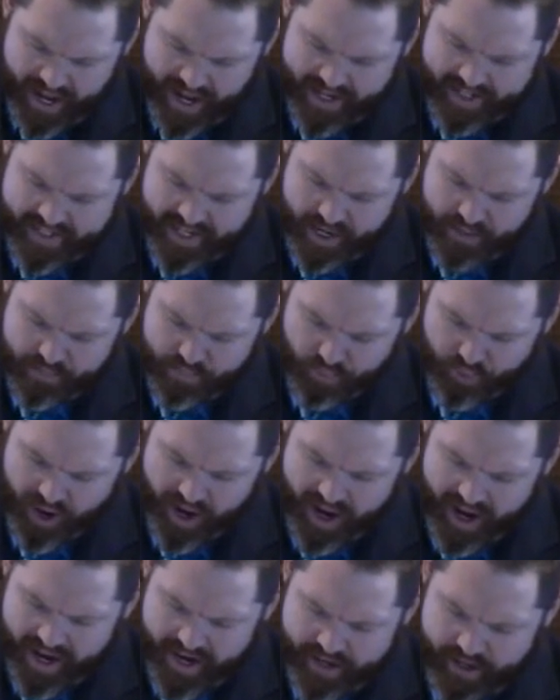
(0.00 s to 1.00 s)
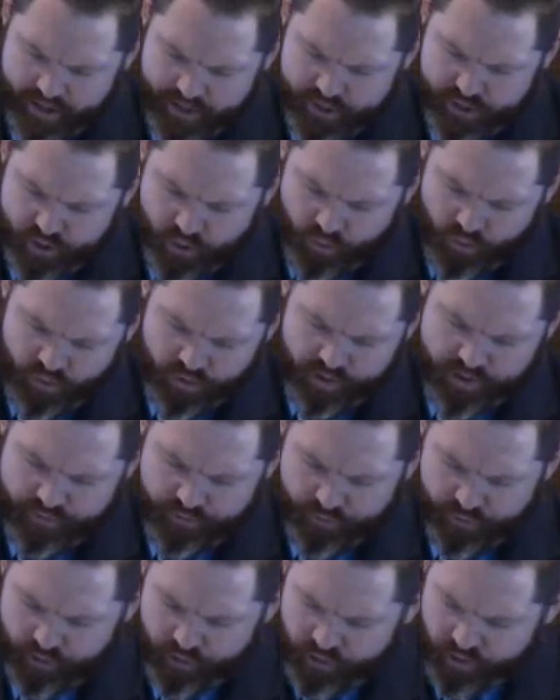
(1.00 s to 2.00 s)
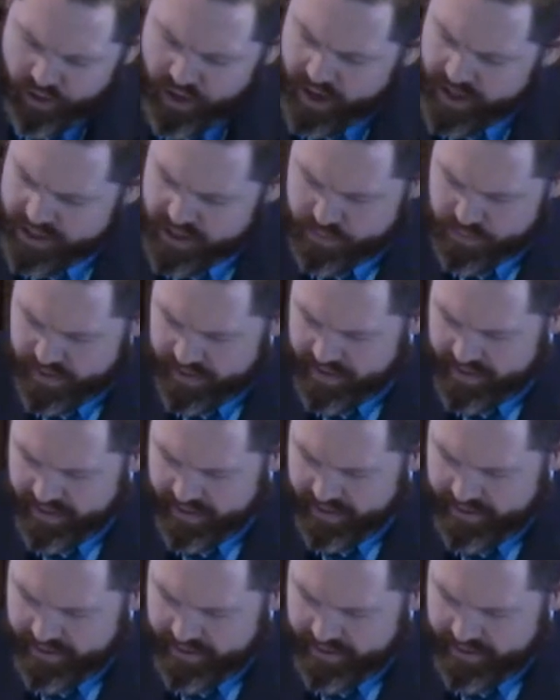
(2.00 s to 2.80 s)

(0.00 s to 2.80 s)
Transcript: as a bride adorned for her husband.